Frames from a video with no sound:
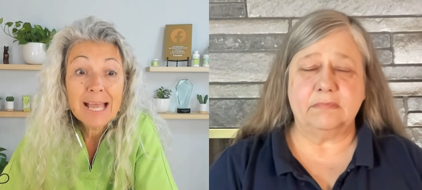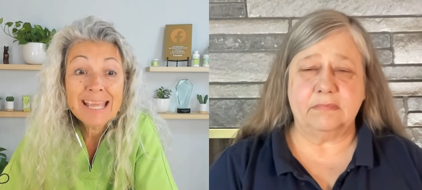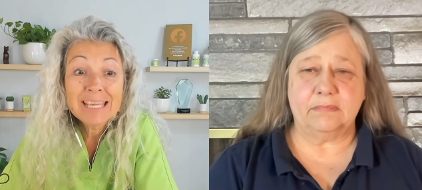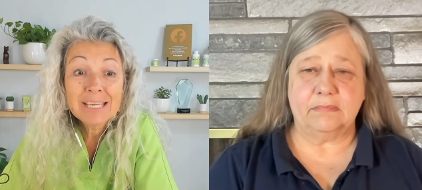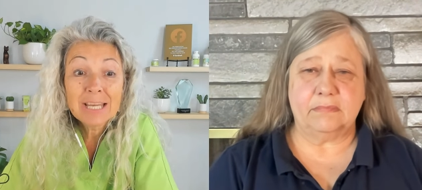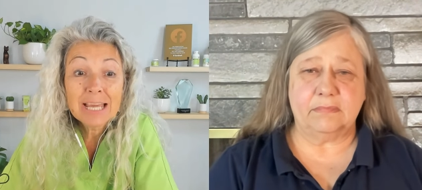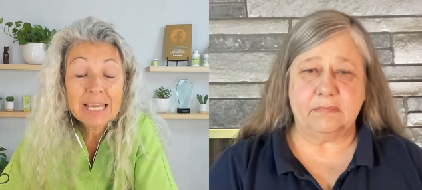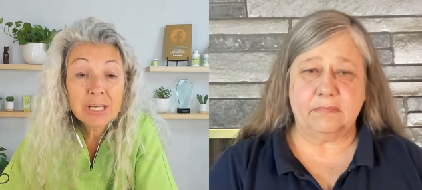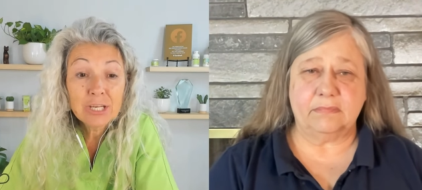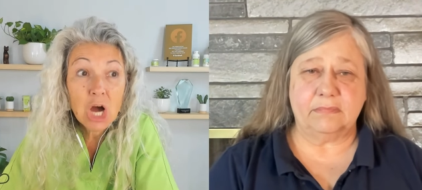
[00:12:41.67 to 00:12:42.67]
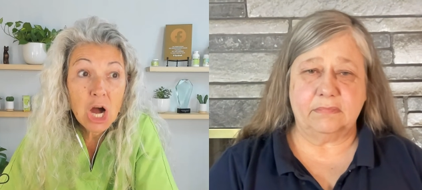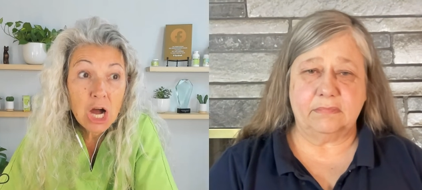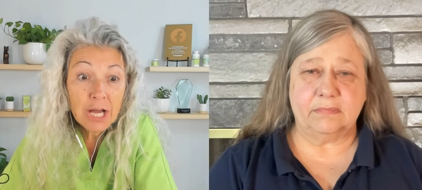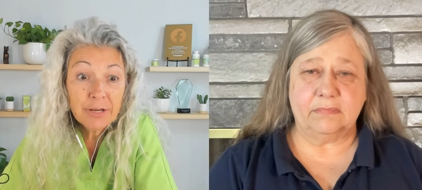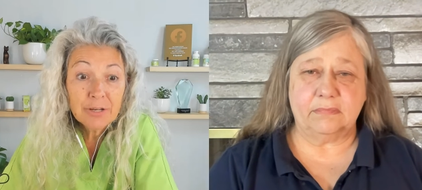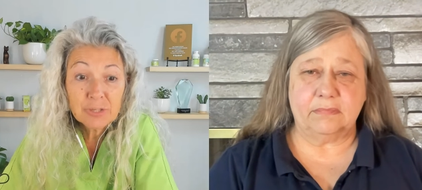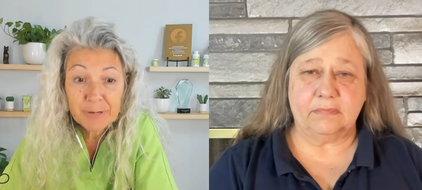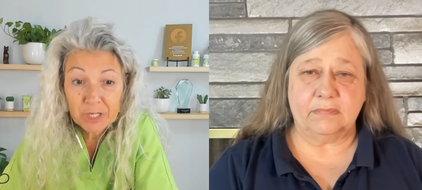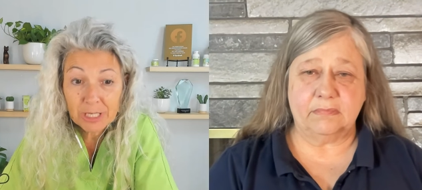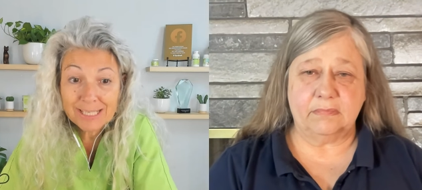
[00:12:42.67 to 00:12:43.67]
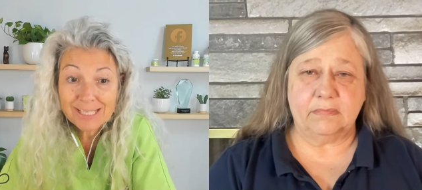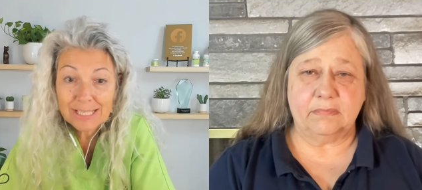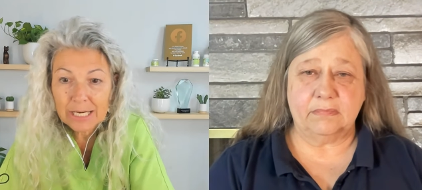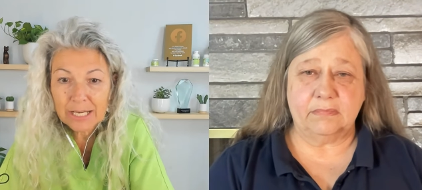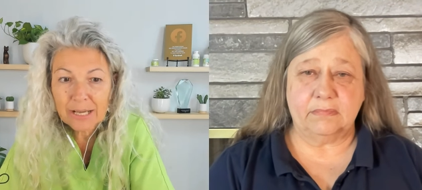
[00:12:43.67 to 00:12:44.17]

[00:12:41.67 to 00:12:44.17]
Speaker 1: in a non specialized setting.